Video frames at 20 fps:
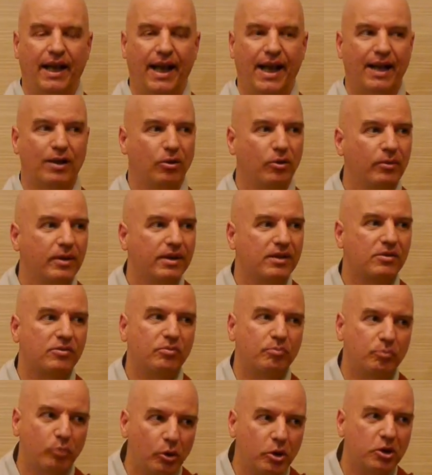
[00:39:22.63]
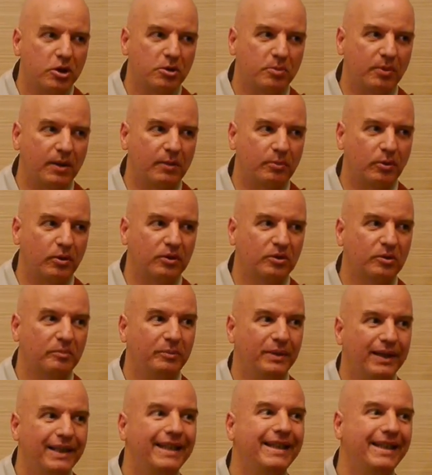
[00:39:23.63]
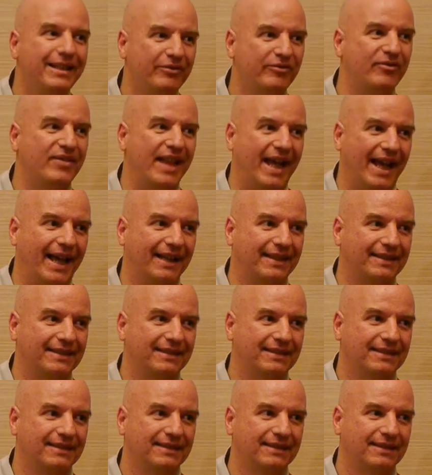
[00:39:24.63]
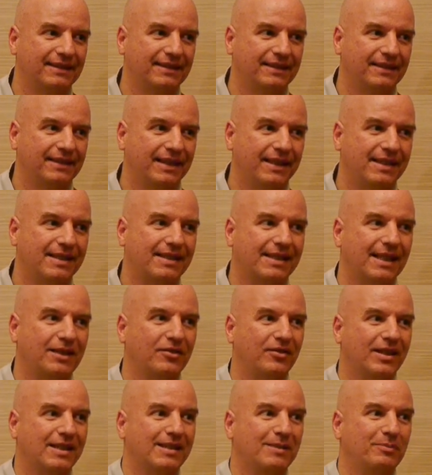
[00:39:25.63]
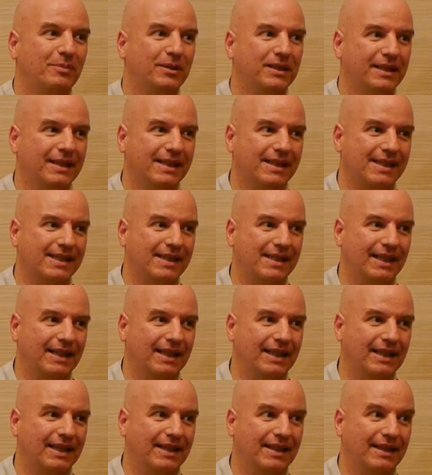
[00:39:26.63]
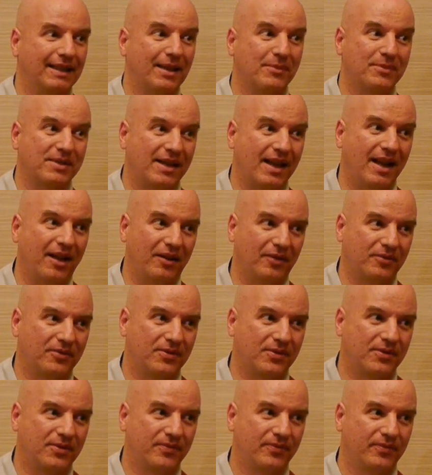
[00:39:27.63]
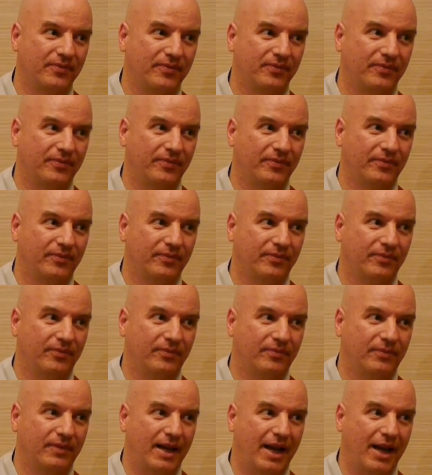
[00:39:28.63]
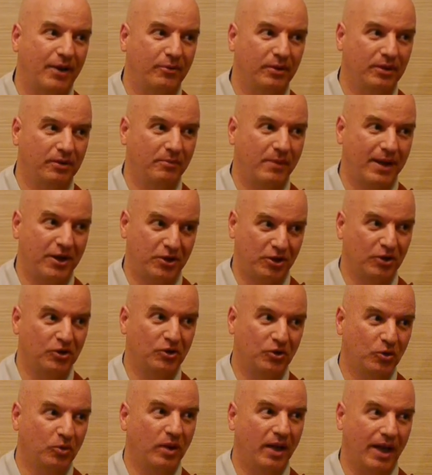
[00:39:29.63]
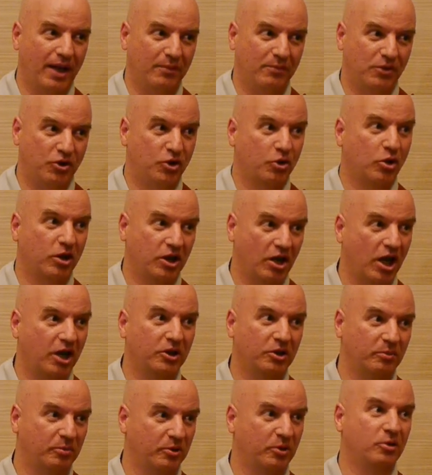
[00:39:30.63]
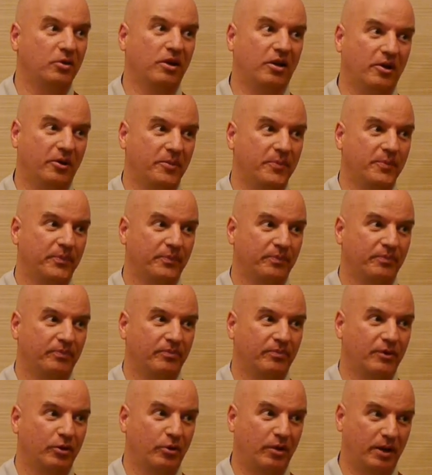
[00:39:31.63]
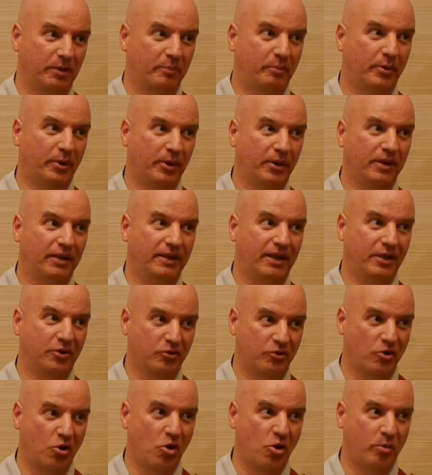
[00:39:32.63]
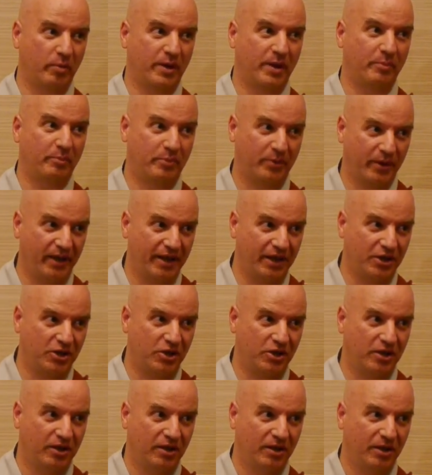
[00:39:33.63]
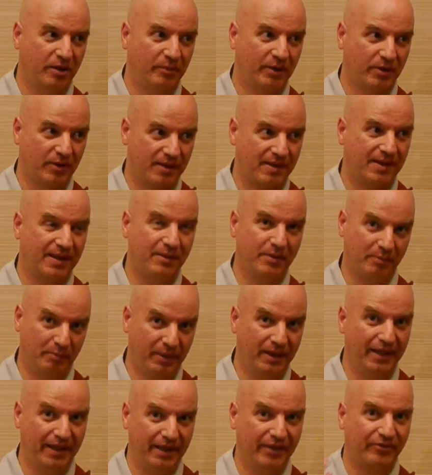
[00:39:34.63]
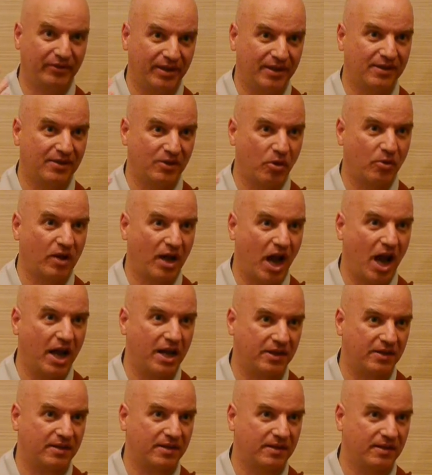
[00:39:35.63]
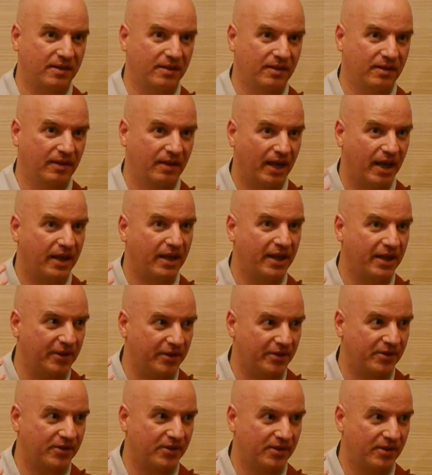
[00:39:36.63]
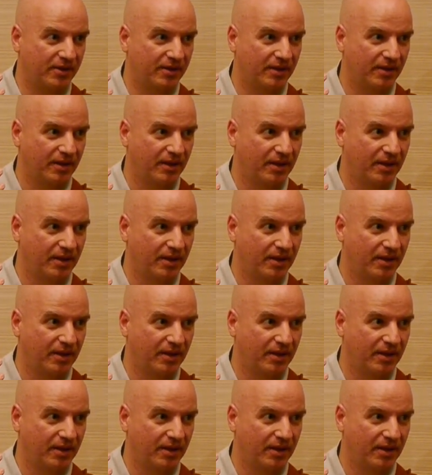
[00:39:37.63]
and always pushed people to believe that instead of experiencing it themselves. I want to mention two names Giordano Bruno, who got burnt in Rome on a bridge because he believed his own eyes and ears.